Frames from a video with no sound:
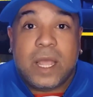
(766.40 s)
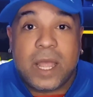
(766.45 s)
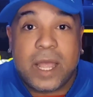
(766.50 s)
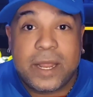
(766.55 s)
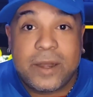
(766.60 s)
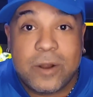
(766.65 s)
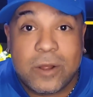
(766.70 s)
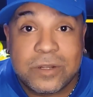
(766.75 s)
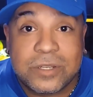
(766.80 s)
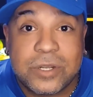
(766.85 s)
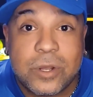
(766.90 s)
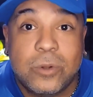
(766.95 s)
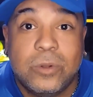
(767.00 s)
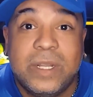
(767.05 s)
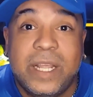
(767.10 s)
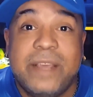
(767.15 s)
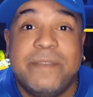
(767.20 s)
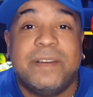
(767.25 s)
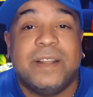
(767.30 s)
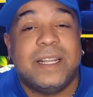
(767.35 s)
also
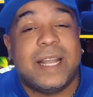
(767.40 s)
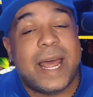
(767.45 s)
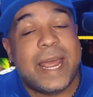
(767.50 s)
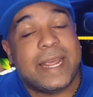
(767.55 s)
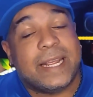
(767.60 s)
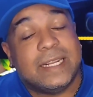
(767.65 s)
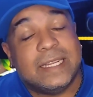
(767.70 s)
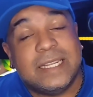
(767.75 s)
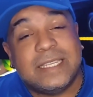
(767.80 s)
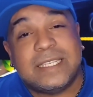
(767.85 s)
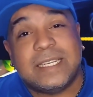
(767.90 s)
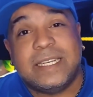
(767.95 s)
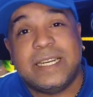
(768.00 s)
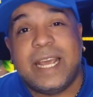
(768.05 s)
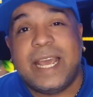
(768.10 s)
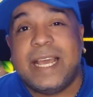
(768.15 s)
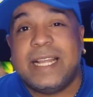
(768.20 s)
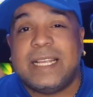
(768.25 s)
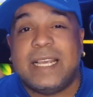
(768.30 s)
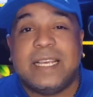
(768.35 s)
leave a like. Listen,
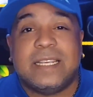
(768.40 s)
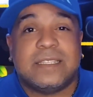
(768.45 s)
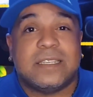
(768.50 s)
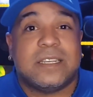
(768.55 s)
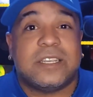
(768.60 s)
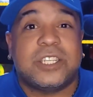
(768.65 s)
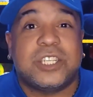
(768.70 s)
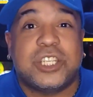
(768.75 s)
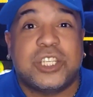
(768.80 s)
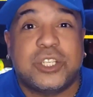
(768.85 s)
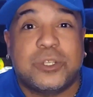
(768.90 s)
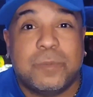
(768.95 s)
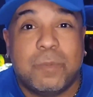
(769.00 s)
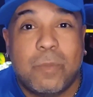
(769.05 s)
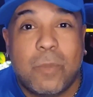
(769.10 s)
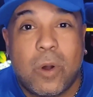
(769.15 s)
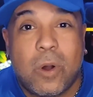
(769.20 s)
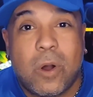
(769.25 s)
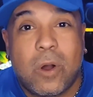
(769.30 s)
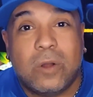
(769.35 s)
it is a
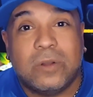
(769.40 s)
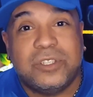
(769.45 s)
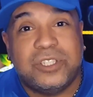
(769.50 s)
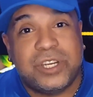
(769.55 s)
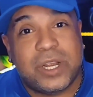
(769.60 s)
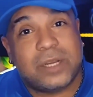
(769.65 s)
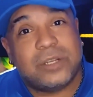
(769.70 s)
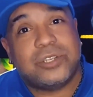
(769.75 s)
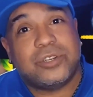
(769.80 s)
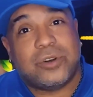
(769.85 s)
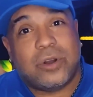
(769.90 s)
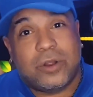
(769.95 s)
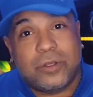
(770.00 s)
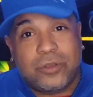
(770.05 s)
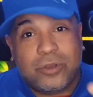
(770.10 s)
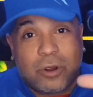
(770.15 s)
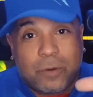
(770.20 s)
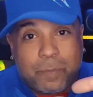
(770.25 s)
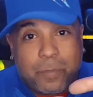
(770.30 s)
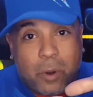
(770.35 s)
small gesture on
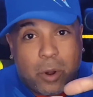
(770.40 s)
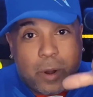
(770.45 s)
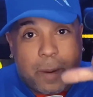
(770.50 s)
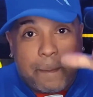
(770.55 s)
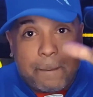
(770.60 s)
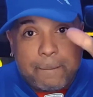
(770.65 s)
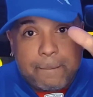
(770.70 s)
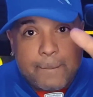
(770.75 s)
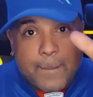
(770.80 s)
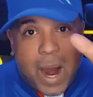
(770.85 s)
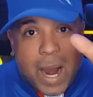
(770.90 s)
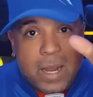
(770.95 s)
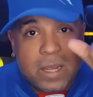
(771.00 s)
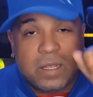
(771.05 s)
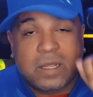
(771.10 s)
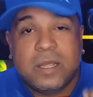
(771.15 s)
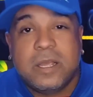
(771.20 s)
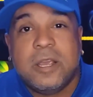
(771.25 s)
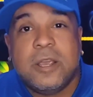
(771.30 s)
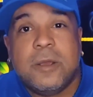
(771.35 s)
your part,
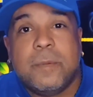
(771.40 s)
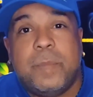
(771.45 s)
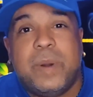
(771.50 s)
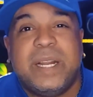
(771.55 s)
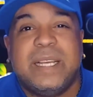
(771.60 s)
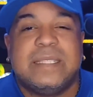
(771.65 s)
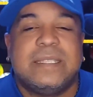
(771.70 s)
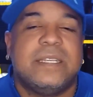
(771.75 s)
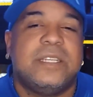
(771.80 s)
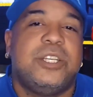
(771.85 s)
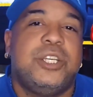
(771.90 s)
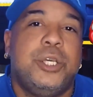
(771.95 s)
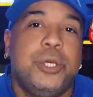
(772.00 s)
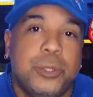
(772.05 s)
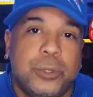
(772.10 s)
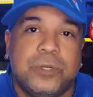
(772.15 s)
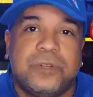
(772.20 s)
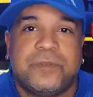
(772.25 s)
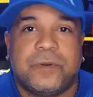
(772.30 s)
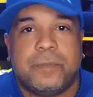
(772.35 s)
but this is
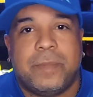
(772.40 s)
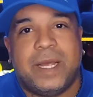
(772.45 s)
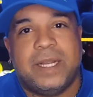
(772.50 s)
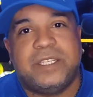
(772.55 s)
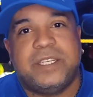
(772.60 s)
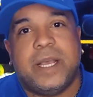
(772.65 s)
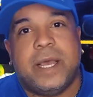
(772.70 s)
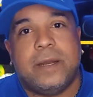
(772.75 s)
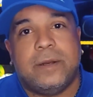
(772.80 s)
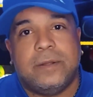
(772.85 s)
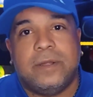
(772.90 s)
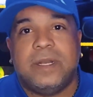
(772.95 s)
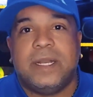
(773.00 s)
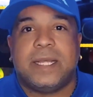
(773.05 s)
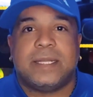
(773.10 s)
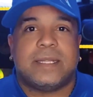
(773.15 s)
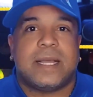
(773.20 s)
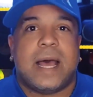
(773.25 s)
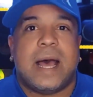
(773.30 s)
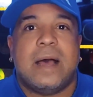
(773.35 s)
huge for my channel. It'll let
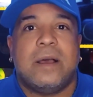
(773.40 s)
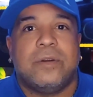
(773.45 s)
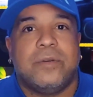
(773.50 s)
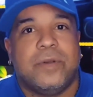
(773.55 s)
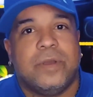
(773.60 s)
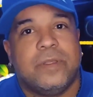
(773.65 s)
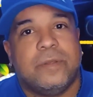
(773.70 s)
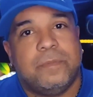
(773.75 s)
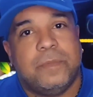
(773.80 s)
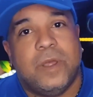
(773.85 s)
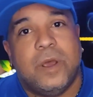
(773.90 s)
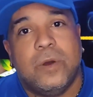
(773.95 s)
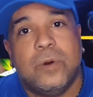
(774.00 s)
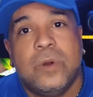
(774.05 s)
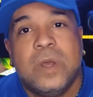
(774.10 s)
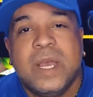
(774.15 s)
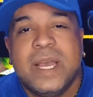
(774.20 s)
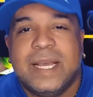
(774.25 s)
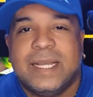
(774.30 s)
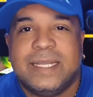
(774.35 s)
the algorithm know
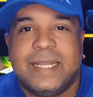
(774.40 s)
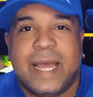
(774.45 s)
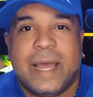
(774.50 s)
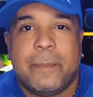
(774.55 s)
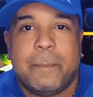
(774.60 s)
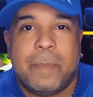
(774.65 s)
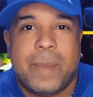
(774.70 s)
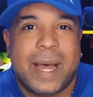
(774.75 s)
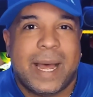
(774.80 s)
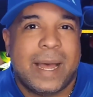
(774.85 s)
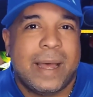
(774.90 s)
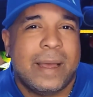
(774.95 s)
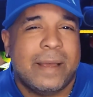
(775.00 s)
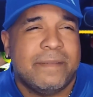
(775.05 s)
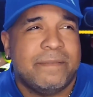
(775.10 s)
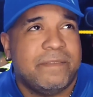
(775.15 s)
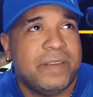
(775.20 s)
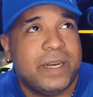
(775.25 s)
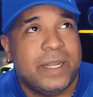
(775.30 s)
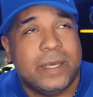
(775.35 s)
that my
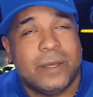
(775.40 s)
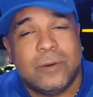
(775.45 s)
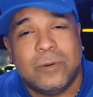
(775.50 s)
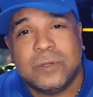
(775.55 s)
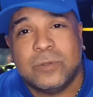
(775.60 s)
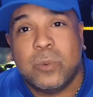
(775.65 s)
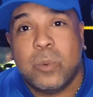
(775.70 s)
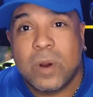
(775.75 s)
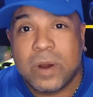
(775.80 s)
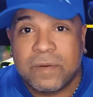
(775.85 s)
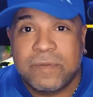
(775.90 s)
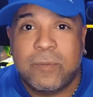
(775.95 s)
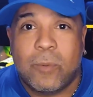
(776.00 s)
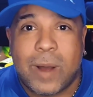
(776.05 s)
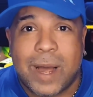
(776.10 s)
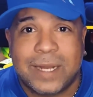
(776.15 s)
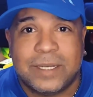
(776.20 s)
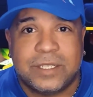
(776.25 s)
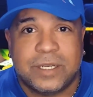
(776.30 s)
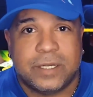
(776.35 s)
video is worth
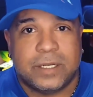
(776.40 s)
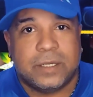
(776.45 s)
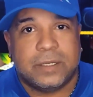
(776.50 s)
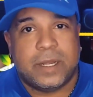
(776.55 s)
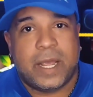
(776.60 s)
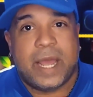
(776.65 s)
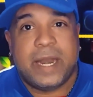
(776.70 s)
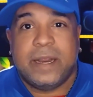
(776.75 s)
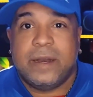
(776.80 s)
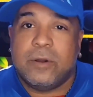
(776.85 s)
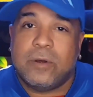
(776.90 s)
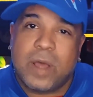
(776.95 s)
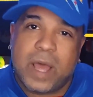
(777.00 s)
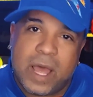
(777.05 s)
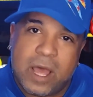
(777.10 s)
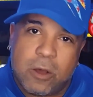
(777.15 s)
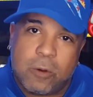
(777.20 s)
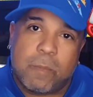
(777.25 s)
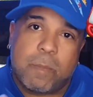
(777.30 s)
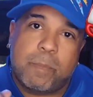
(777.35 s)
watching, and it'll
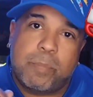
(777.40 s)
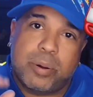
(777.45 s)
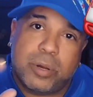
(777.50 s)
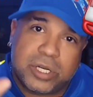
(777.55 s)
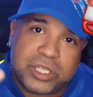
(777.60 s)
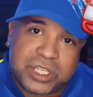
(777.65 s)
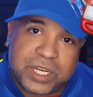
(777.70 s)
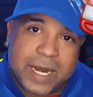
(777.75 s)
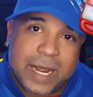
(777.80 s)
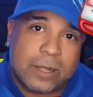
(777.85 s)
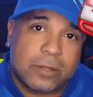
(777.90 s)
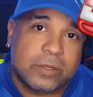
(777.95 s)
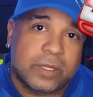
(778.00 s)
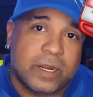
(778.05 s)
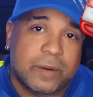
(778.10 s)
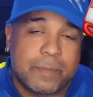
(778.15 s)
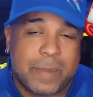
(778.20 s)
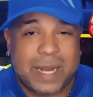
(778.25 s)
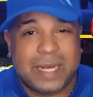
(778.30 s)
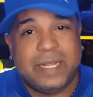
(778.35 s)
help push it out there
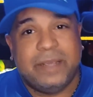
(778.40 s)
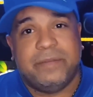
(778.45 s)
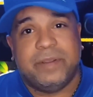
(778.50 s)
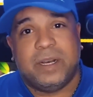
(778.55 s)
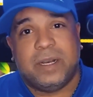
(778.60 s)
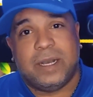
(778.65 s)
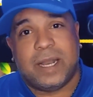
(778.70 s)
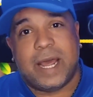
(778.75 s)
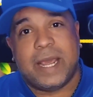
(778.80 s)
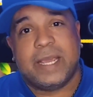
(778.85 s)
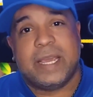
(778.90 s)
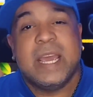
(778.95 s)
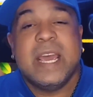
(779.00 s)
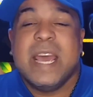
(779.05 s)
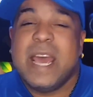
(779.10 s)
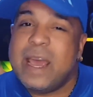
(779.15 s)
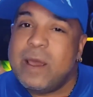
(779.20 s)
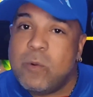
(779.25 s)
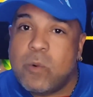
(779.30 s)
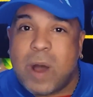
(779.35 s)
by leaving a like
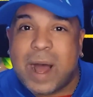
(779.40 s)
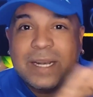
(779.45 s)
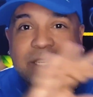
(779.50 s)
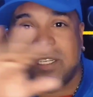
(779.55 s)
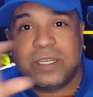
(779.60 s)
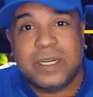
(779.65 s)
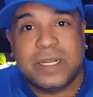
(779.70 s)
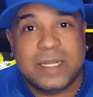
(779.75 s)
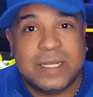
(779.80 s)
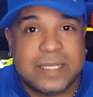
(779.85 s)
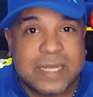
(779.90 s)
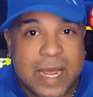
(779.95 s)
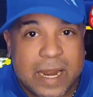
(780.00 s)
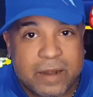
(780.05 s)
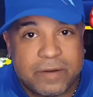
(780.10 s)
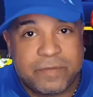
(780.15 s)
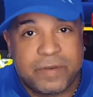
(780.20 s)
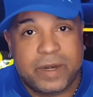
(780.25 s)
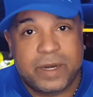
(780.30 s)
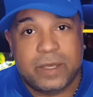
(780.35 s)
and watching the entire
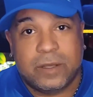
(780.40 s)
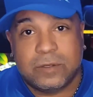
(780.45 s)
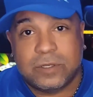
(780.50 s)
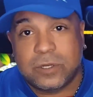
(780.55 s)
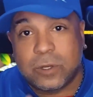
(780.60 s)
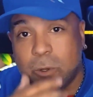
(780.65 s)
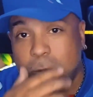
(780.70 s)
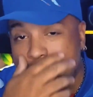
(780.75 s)
video. So